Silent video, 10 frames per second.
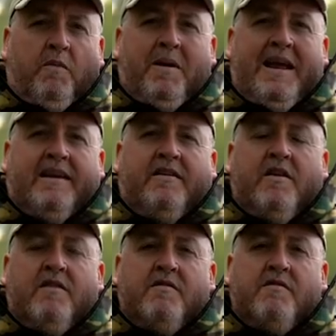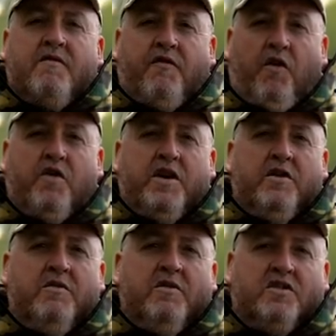a blank for
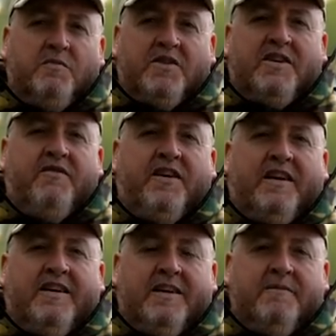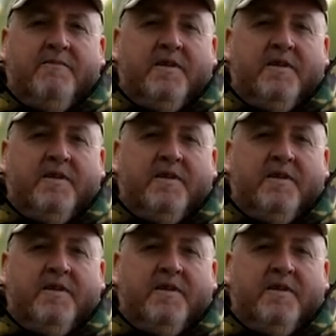you specifically.